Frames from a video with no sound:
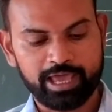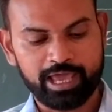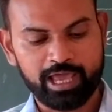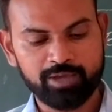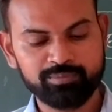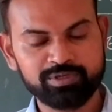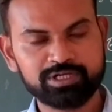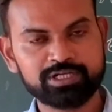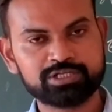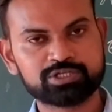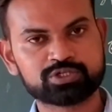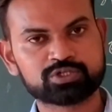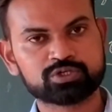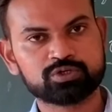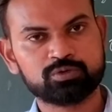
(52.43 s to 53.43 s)

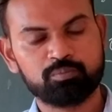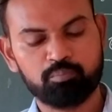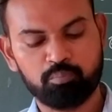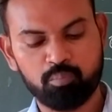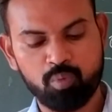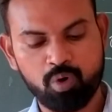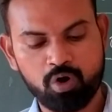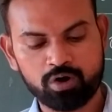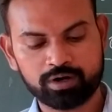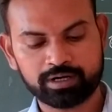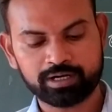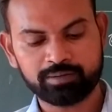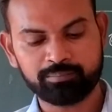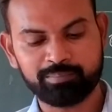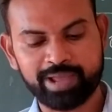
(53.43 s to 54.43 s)
eminent
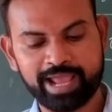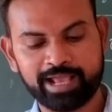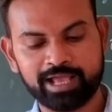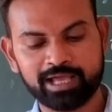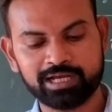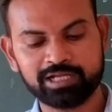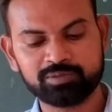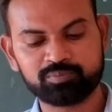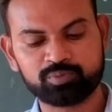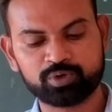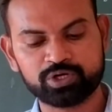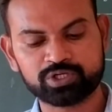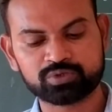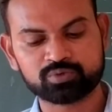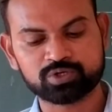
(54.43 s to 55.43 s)
modern Bengali
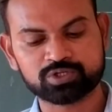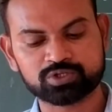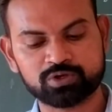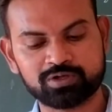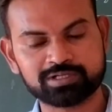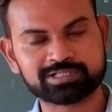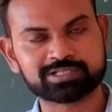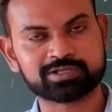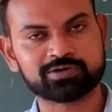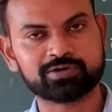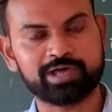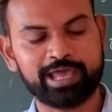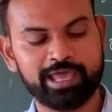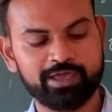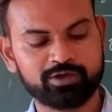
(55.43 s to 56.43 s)
poet, was
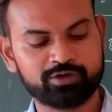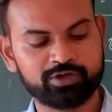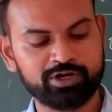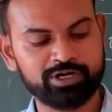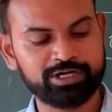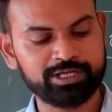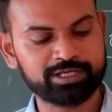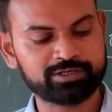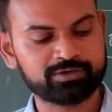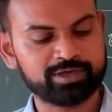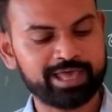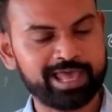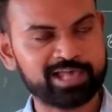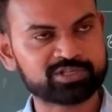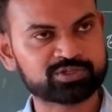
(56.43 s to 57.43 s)
also a
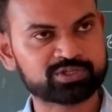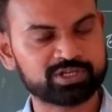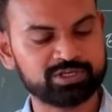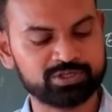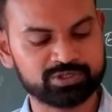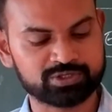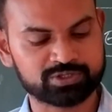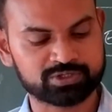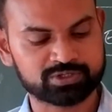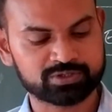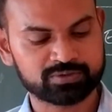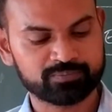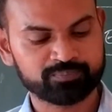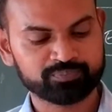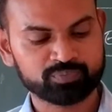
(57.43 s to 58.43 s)
critic, essayist,
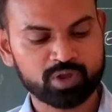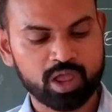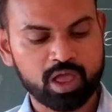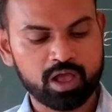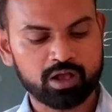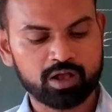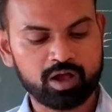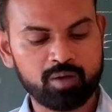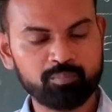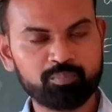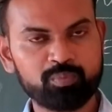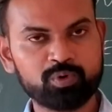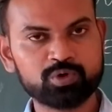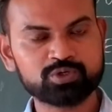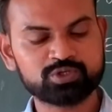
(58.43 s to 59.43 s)

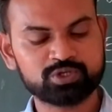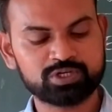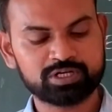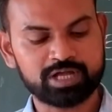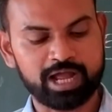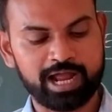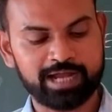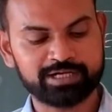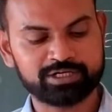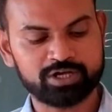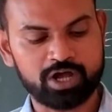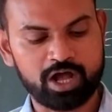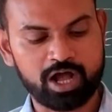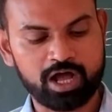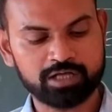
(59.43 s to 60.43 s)
composer
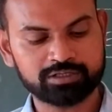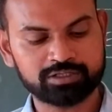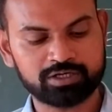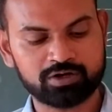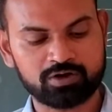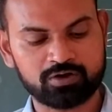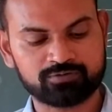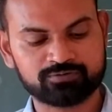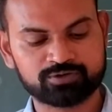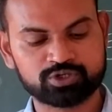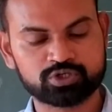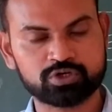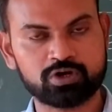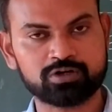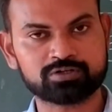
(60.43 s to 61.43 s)
and author of
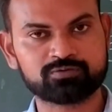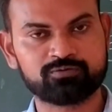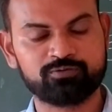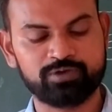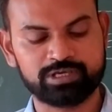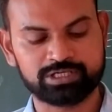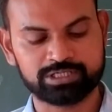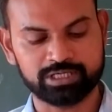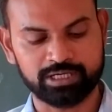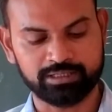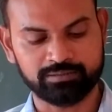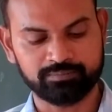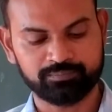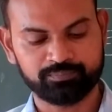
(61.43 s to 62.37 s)
short fiction.